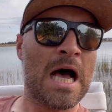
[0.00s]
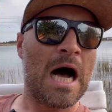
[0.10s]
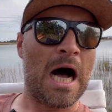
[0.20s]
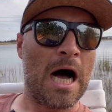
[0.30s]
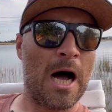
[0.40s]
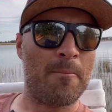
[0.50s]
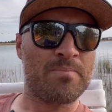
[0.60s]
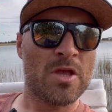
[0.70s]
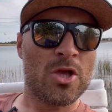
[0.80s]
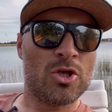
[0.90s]

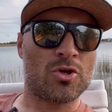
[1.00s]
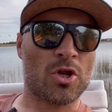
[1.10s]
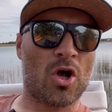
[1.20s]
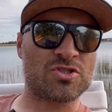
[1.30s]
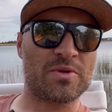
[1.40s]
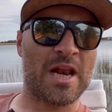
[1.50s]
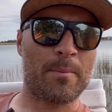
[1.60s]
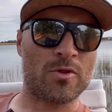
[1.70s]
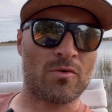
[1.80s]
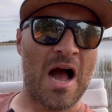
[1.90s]
You could also get
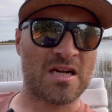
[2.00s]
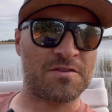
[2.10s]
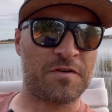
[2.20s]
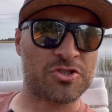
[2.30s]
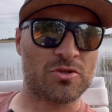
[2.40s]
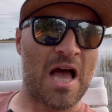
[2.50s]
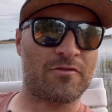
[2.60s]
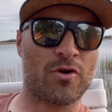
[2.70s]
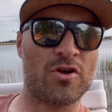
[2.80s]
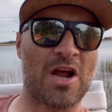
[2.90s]
up on the rocks and fish
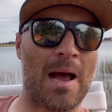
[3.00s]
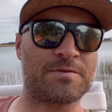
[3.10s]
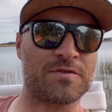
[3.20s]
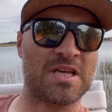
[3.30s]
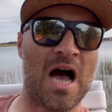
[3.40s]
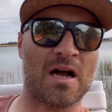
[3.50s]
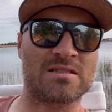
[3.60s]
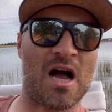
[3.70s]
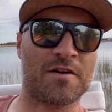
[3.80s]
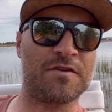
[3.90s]
live green crabs for tog.
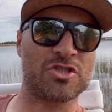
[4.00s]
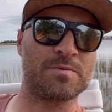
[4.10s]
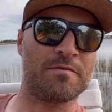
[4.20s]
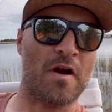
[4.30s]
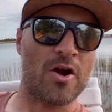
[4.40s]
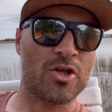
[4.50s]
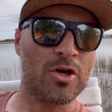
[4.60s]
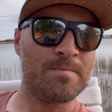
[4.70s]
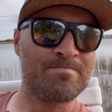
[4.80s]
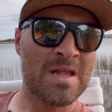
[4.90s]
Tog fishing has been very
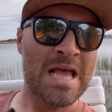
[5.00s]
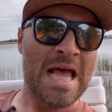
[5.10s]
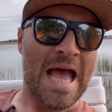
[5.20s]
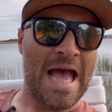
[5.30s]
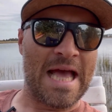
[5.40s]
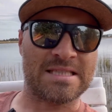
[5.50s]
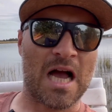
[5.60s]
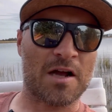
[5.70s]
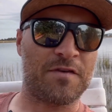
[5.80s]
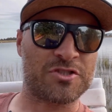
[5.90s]
good, and
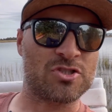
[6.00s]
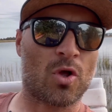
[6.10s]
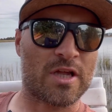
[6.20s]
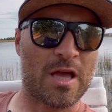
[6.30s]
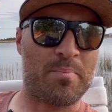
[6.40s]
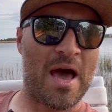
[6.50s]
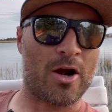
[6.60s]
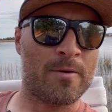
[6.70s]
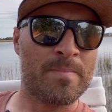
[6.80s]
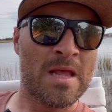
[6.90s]
tog fishing is only going to get
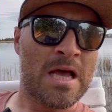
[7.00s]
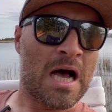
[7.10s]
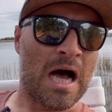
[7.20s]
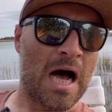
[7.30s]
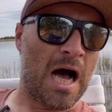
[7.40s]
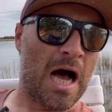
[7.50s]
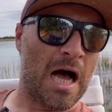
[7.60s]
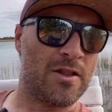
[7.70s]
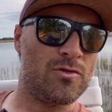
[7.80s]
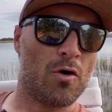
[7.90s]
better.
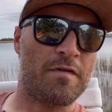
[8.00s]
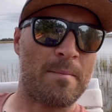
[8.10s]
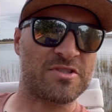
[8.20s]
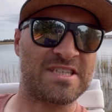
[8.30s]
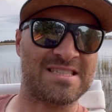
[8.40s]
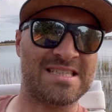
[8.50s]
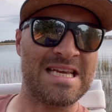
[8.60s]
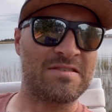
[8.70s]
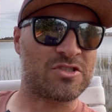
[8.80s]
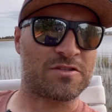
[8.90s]
November
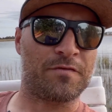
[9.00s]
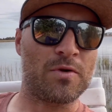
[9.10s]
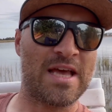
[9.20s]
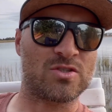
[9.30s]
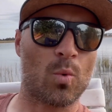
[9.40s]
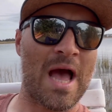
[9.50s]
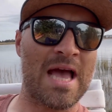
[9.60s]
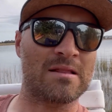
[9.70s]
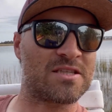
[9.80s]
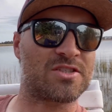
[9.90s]
16th, just a few days
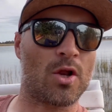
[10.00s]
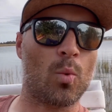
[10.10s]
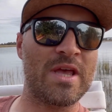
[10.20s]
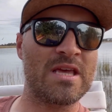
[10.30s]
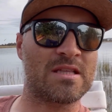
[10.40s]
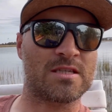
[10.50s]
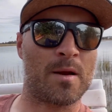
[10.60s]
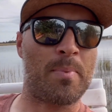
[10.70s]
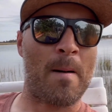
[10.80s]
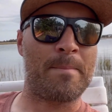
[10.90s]
away, less than a week, it's
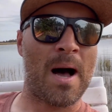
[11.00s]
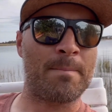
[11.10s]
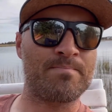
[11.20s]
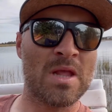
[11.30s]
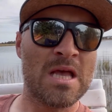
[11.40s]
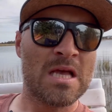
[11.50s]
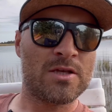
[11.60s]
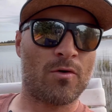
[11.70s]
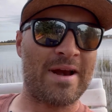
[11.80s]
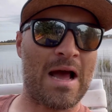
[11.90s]
going to bump up.
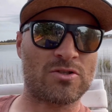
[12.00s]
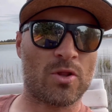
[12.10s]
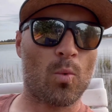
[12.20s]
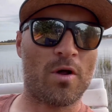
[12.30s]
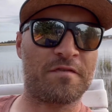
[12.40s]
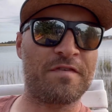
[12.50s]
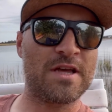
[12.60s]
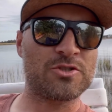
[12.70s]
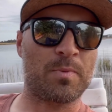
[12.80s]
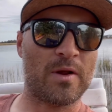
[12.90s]
Right now it's only one
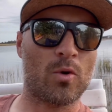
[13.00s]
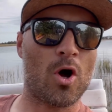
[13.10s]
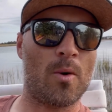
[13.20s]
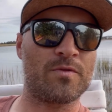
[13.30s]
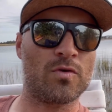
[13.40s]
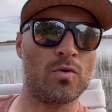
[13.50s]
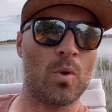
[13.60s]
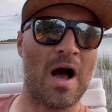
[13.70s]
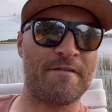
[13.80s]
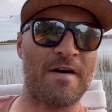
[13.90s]
fish, but it will go up
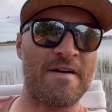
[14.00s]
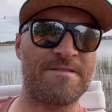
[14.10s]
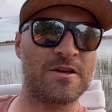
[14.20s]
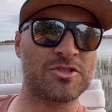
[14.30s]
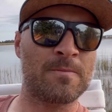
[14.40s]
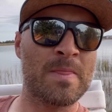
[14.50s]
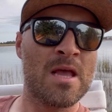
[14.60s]
to five fish.